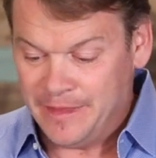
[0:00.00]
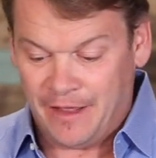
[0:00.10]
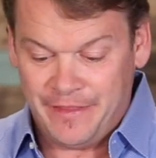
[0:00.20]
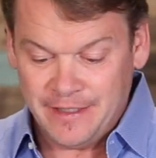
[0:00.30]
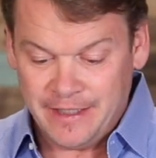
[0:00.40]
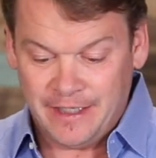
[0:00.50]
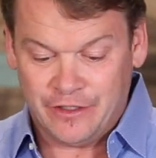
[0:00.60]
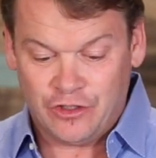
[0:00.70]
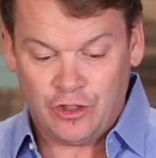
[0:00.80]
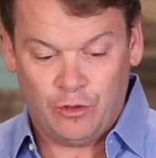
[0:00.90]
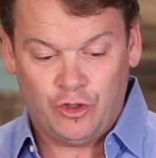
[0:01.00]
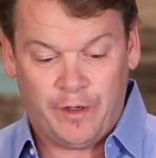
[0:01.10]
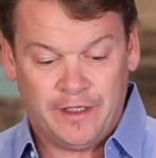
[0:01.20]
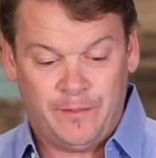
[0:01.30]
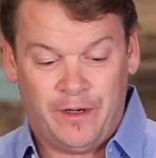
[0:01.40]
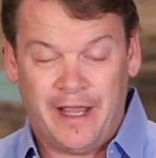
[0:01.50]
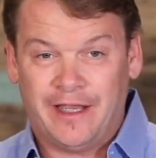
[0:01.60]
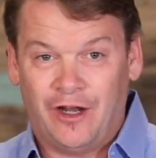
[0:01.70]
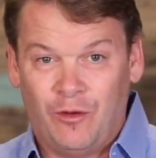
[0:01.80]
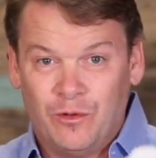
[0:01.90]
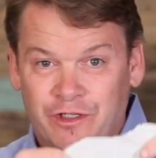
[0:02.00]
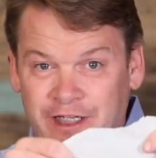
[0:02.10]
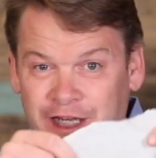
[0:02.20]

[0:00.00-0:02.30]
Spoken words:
Now this thing is so transparent, I can almost